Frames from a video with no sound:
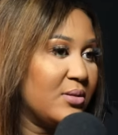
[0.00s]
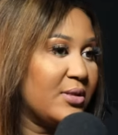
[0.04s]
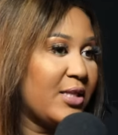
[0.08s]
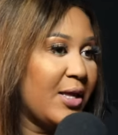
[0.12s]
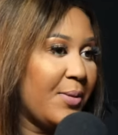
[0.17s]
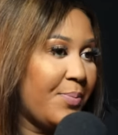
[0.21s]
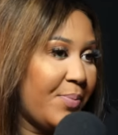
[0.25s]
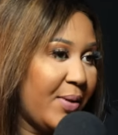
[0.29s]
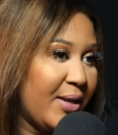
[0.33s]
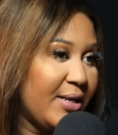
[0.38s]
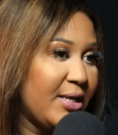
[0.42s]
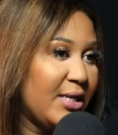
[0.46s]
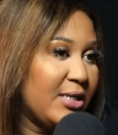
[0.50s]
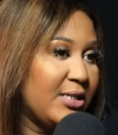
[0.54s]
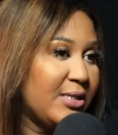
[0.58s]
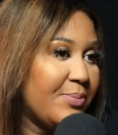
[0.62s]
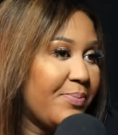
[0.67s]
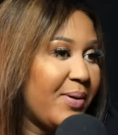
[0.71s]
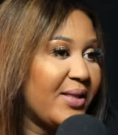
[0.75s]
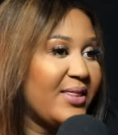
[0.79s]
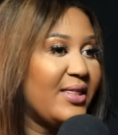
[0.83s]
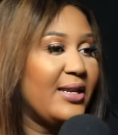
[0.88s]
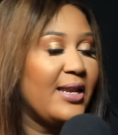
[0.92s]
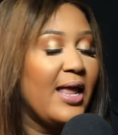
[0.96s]
They burn it.
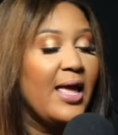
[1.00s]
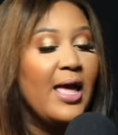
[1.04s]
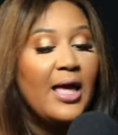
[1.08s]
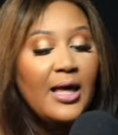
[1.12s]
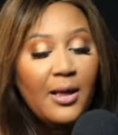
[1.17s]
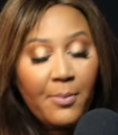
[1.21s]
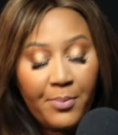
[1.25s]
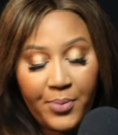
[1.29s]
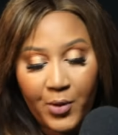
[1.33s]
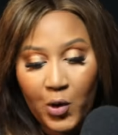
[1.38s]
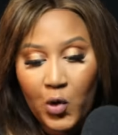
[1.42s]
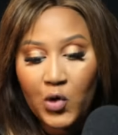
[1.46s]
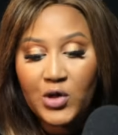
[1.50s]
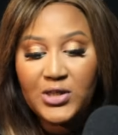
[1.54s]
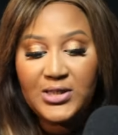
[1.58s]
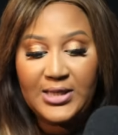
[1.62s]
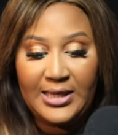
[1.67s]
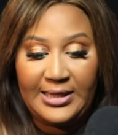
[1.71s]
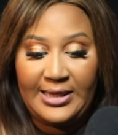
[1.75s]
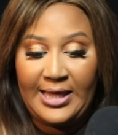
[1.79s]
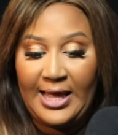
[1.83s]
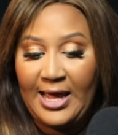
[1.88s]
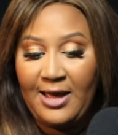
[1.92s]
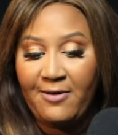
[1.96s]
But then because
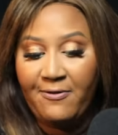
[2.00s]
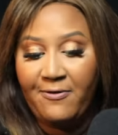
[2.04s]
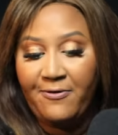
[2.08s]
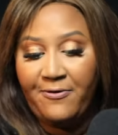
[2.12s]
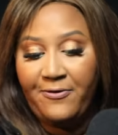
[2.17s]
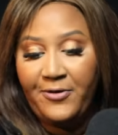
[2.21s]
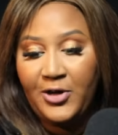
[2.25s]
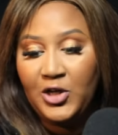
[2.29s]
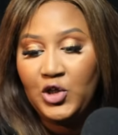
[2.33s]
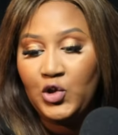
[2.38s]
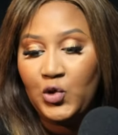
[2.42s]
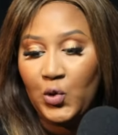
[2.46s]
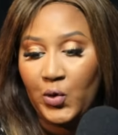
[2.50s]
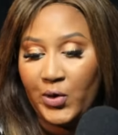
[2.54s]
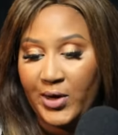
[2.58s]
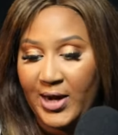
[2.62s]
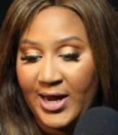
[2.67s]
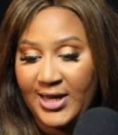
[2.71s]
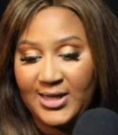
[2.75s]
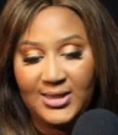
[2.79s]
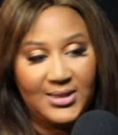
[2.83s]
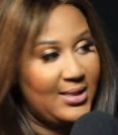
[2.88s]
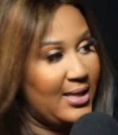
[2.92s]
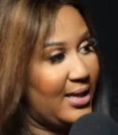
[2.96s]
they have
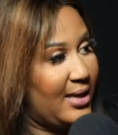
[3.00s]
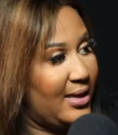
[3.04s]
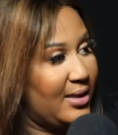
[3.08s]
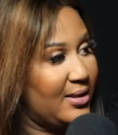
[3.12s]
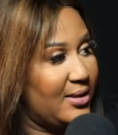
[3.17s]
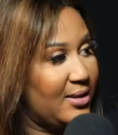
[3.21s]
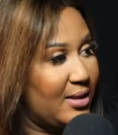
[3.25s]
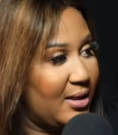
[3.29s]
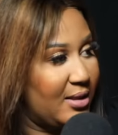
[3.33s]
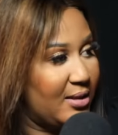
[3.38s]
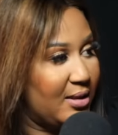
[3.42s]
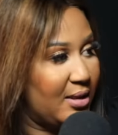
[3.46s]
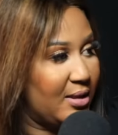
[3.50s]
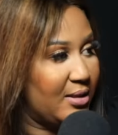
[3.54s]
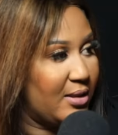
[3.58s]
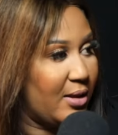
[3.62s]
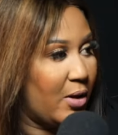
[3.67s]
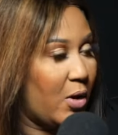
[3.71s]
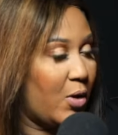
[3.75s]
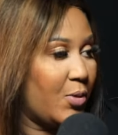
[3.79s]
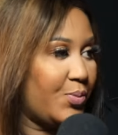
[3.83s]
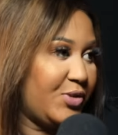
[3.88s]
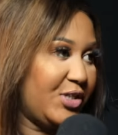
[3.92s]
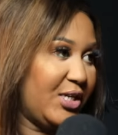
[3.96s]
visualized
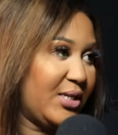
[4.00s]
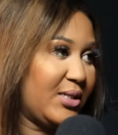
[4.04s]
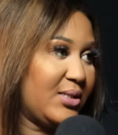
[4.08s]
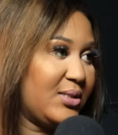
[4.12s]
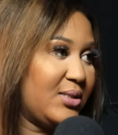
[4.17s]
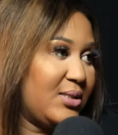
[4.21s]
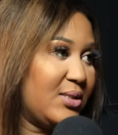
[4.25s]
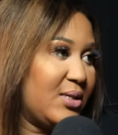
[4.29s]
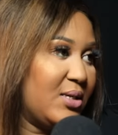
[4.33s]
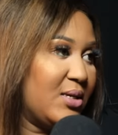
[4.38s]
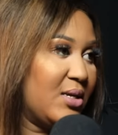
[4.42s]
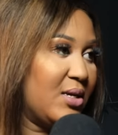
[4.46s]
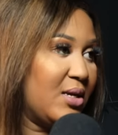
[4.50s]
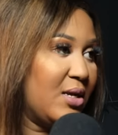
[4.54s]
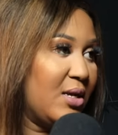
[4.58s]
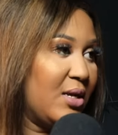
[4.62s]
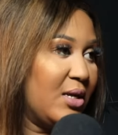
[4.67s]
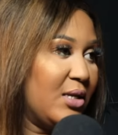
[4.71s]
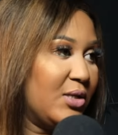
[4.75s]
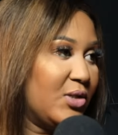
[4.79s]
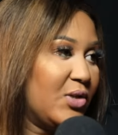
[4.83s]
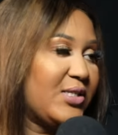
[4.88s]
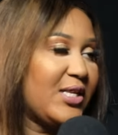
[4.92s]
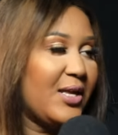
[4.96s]
the object,
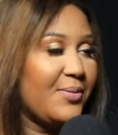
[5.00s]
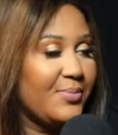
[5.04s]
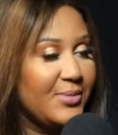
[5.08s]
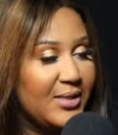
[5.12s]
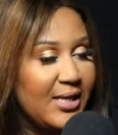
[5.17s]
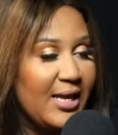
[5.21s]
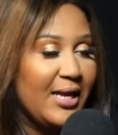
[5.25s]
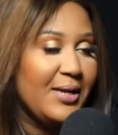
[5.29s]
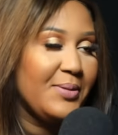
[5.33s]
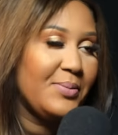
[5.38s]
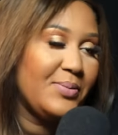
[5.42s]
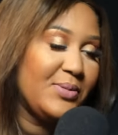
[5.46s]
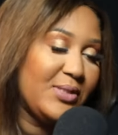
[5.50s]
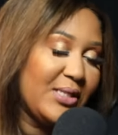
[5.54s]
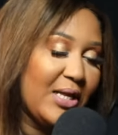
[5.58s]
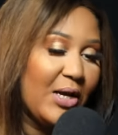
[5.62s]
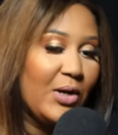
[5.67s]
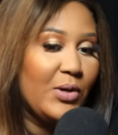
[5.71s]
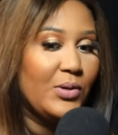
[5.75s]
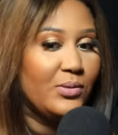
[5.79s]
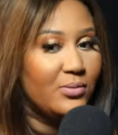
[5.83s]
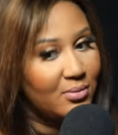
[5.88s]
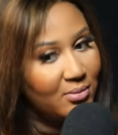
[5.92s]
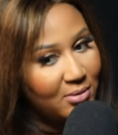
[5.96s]
so sometimes
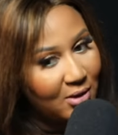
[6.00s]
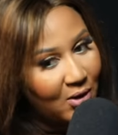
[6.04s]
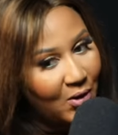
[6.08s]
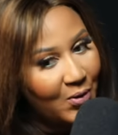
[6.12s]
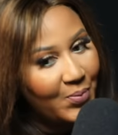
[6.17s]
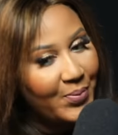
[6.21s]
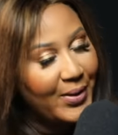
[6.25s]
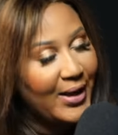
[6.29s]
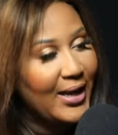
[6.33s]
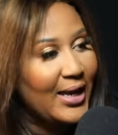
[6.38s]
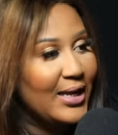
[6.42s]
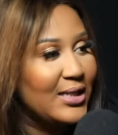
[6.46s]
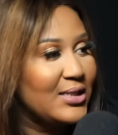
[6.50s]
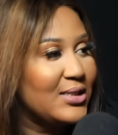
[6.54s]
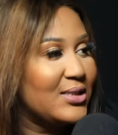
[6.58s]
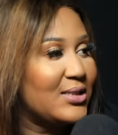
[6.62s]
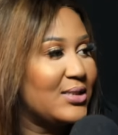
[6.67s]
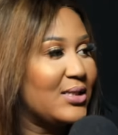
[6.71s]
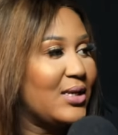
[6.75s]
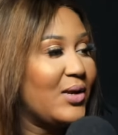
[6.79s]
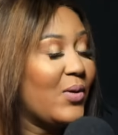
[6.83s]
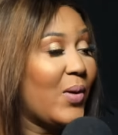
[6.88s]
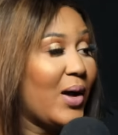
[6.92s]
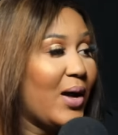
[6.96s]
I'll go back and
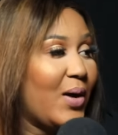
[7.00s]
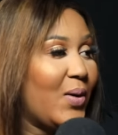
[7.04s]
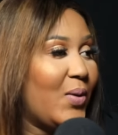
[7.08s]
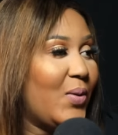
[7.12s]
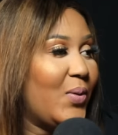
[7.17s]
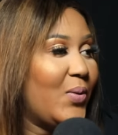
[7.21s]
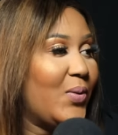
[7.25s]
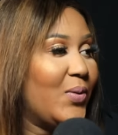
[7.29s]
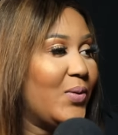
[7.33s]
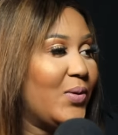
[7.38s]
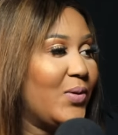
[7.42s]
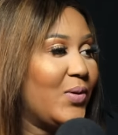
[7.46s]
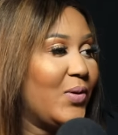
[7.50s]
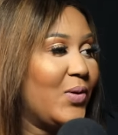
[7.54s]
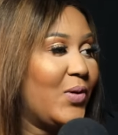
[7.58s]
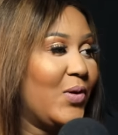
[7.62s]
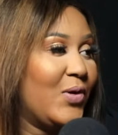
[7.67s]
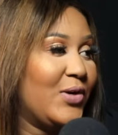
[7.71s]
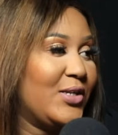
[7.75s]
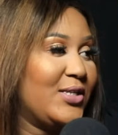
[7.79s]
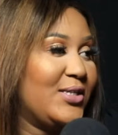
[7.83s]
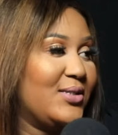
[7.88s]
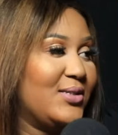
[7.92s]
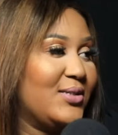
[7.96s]
see. Wow,
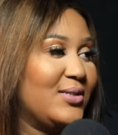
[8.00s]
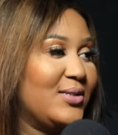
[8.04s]
God.